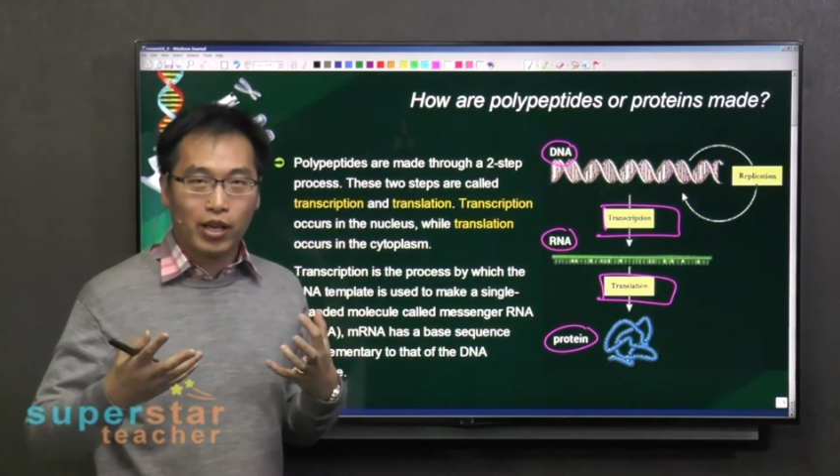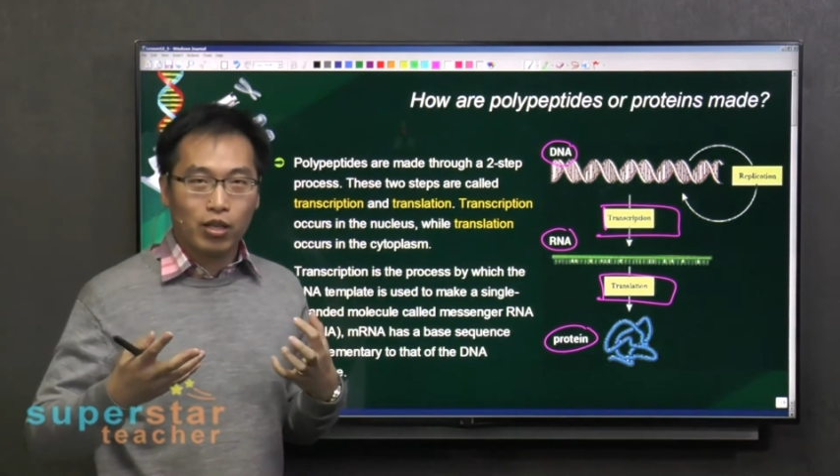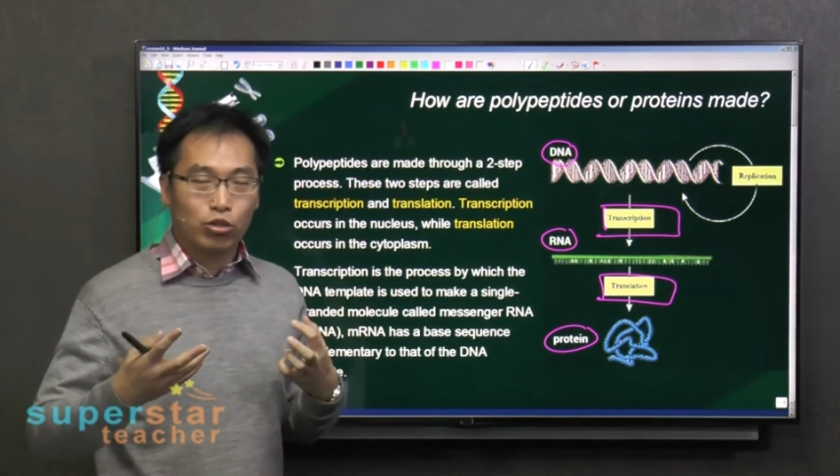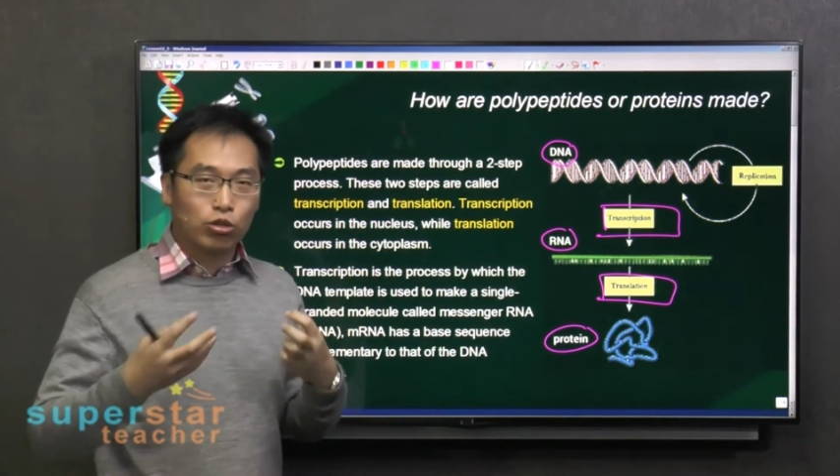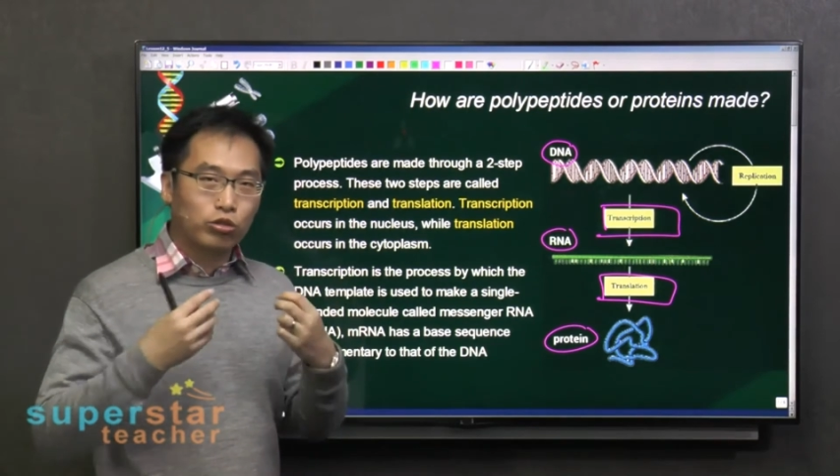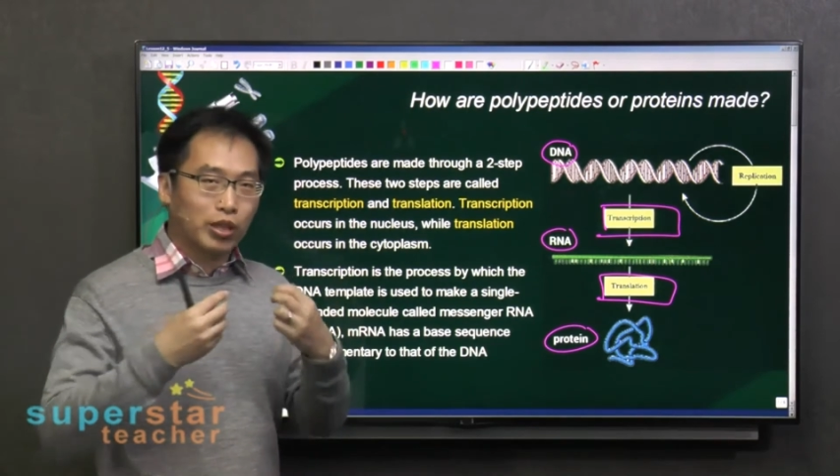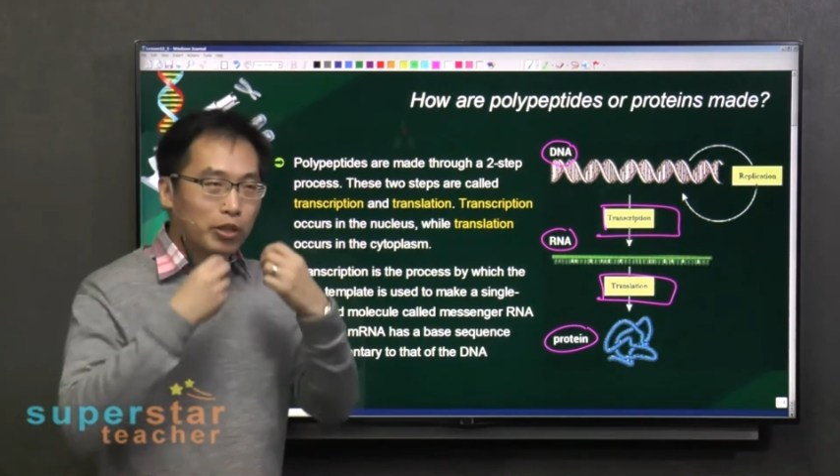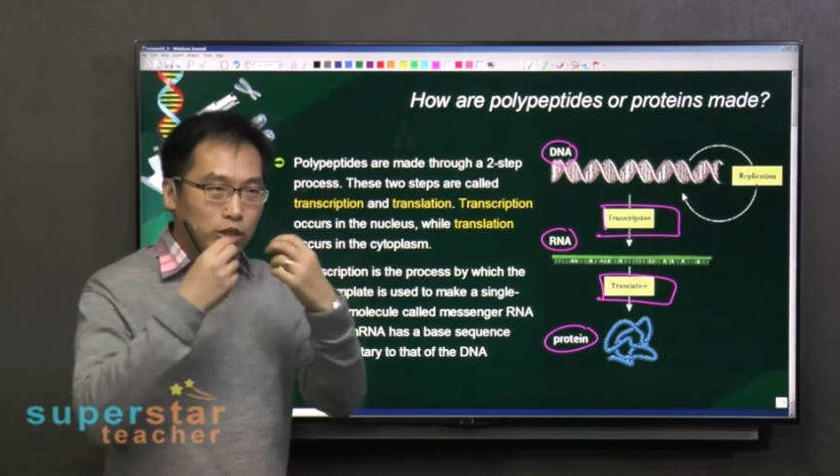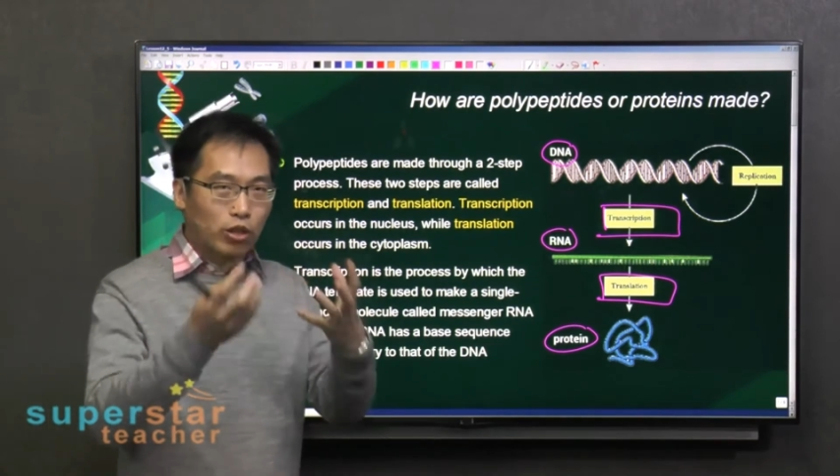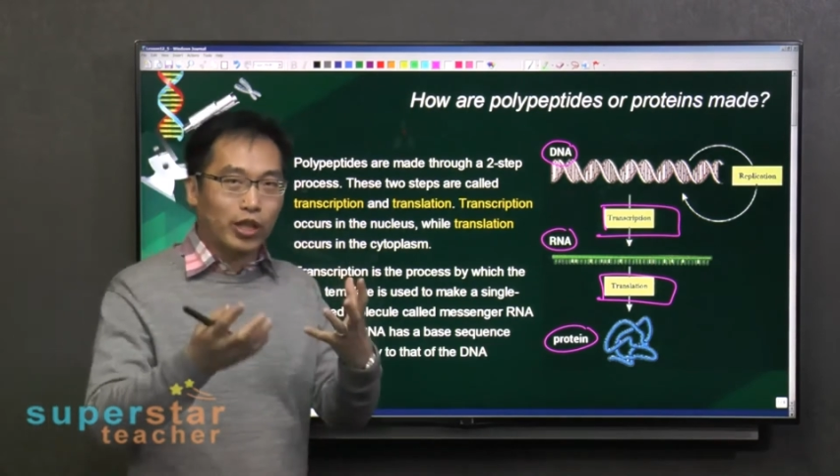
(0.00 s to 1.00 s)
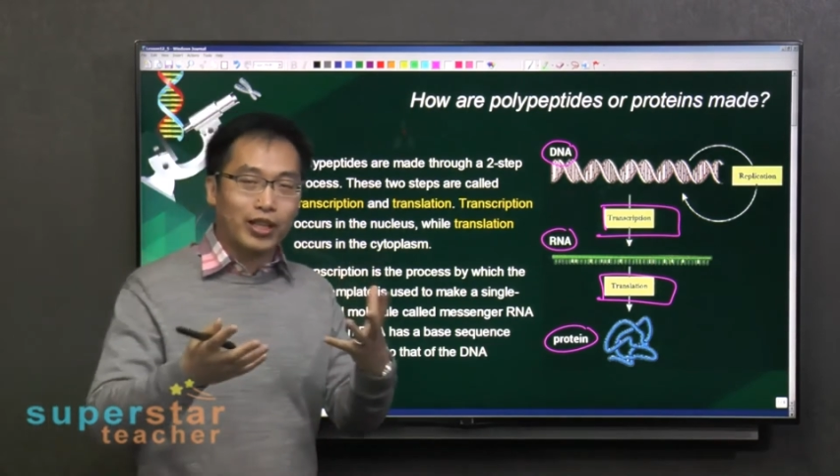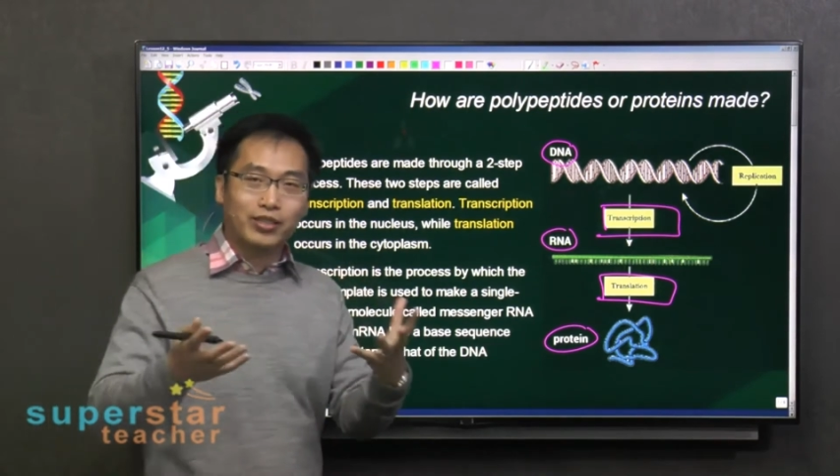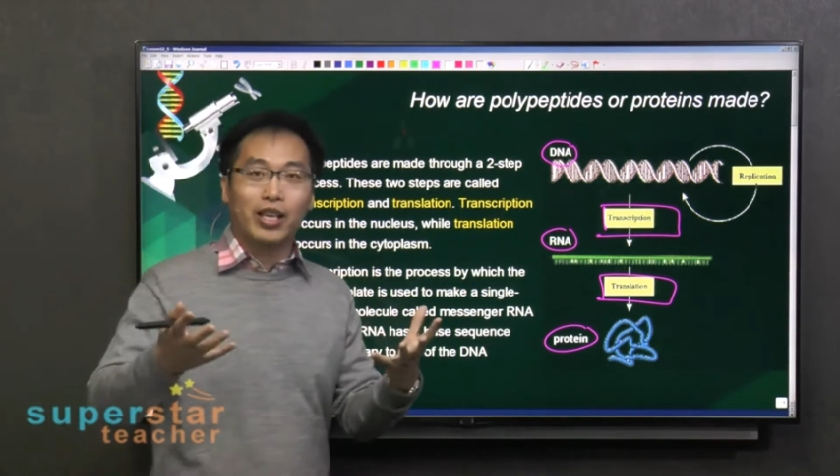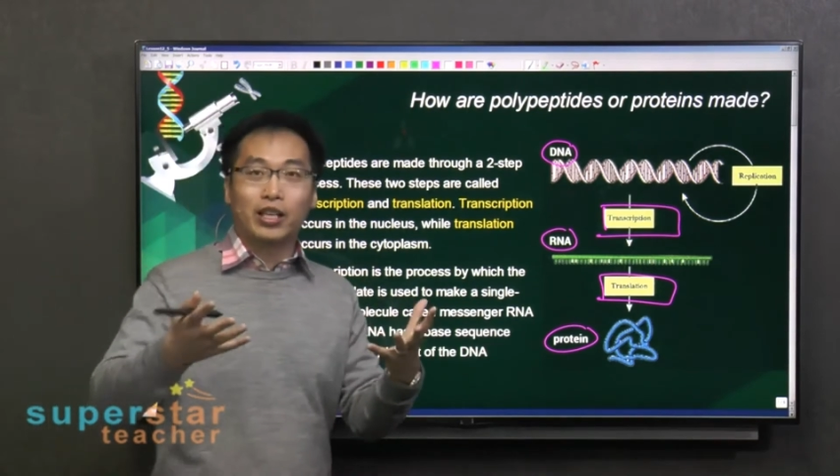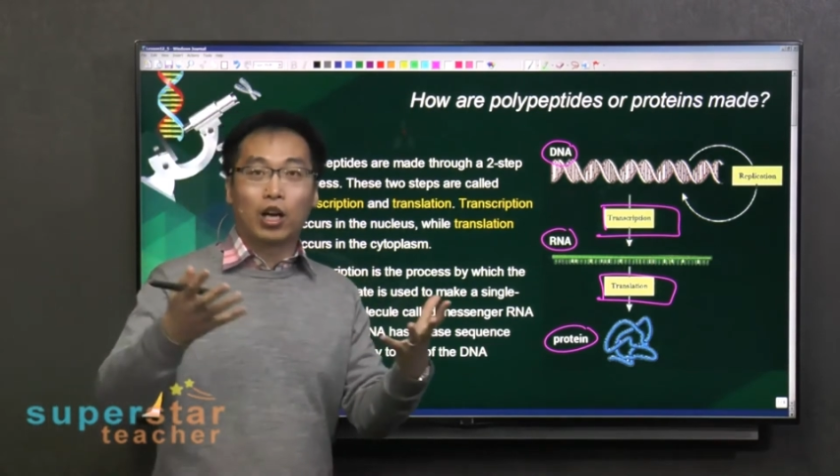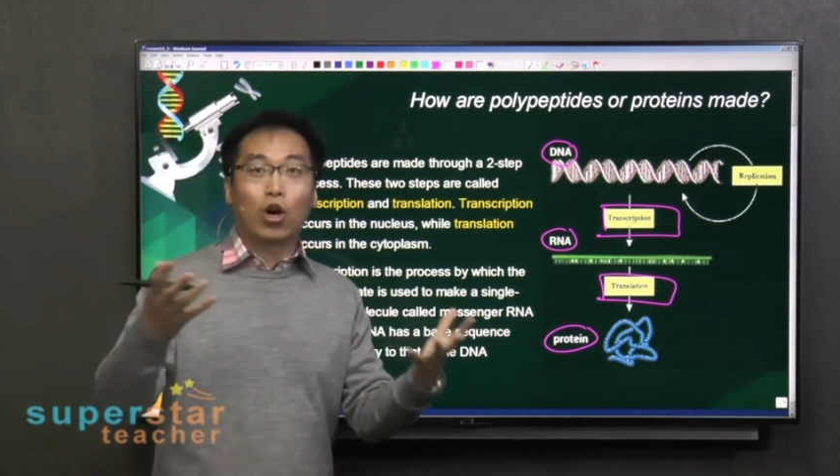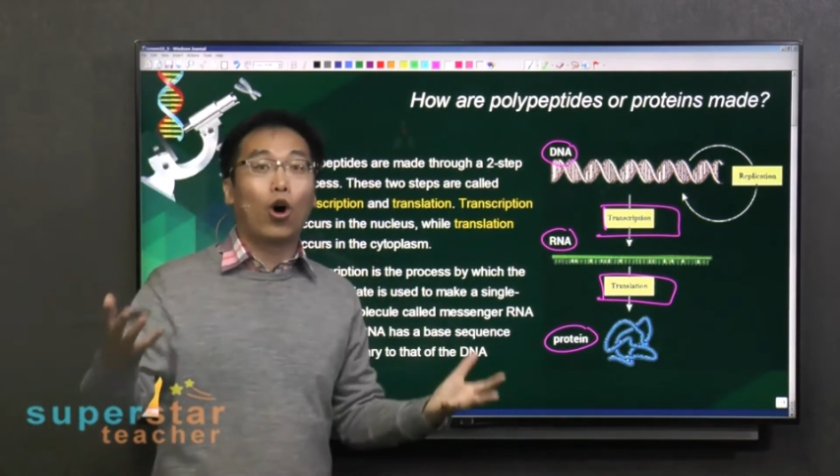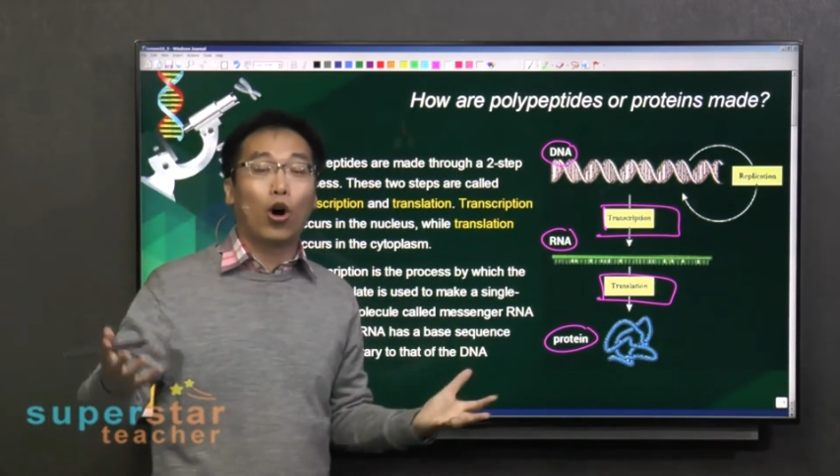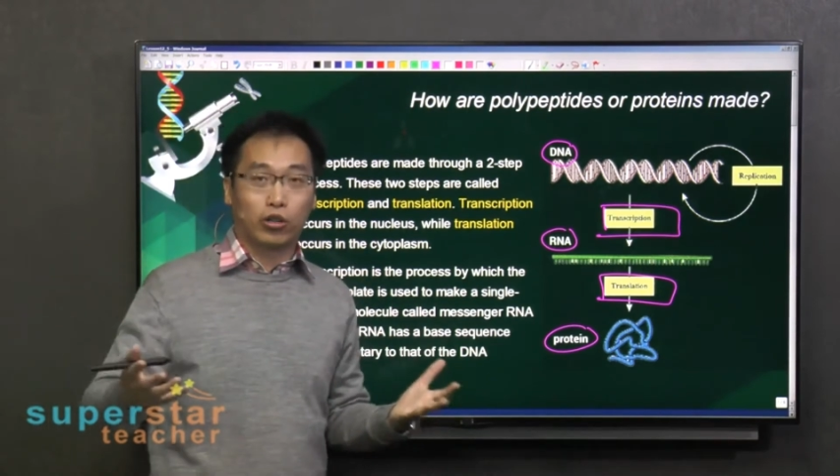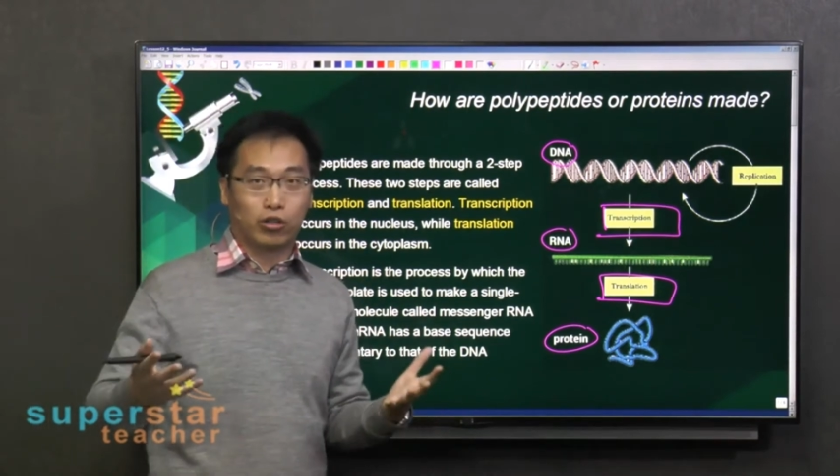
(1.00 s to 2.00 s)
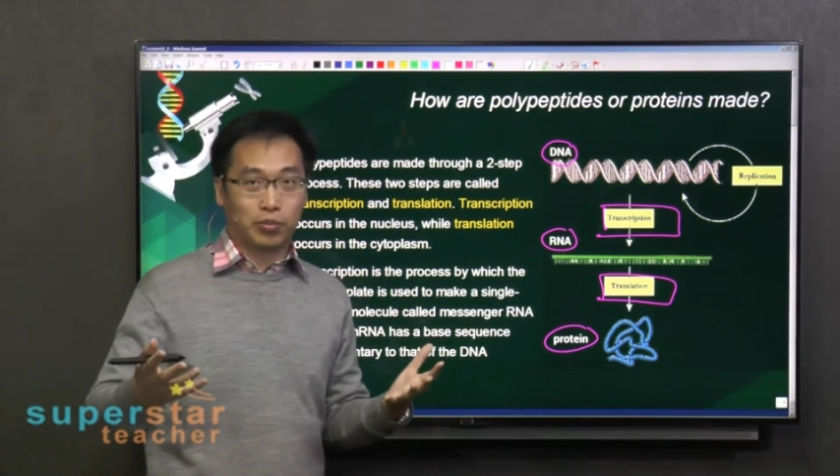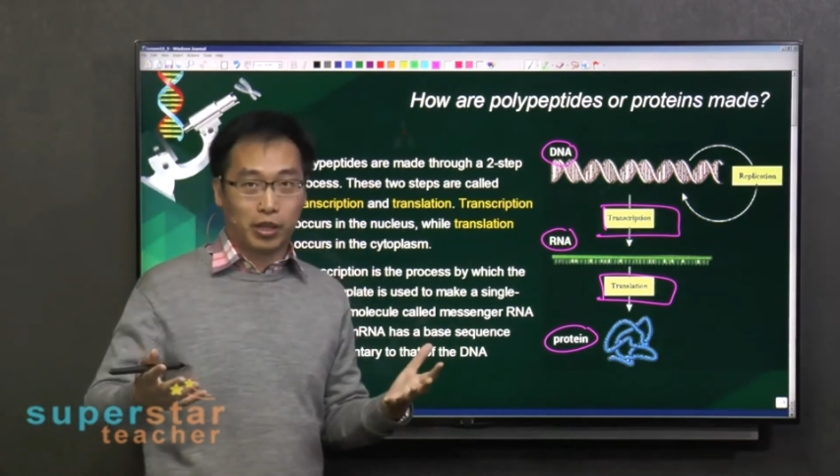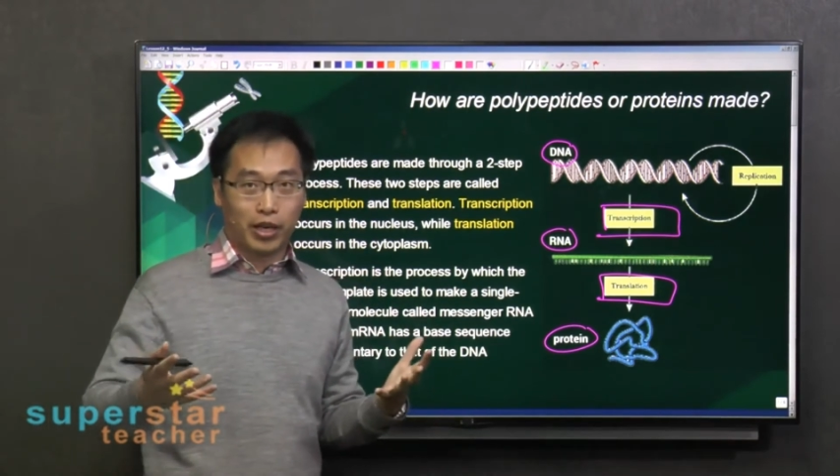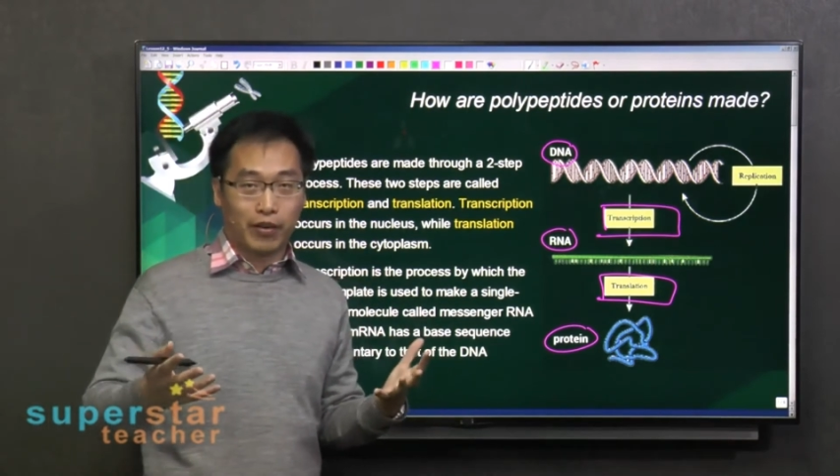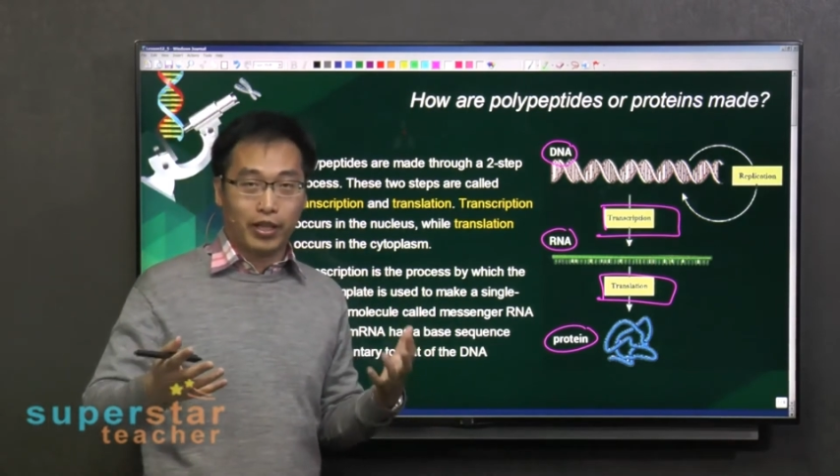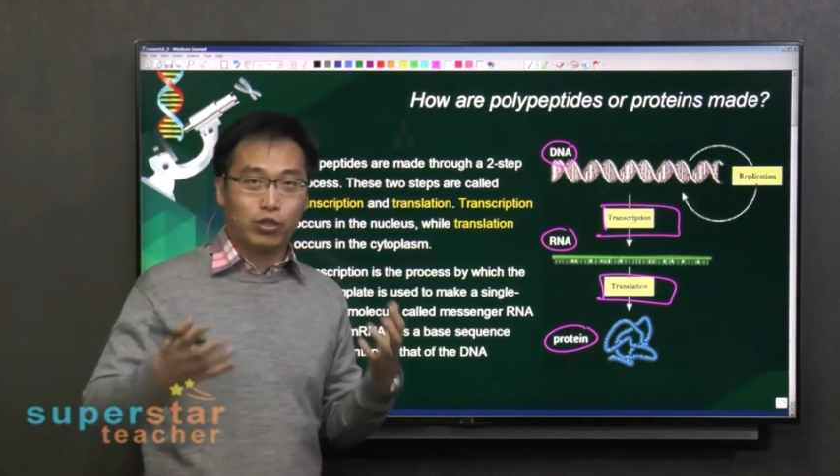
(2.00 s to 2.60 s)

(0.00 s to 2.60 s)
So someone's talking, let's say in a court or something like that, right?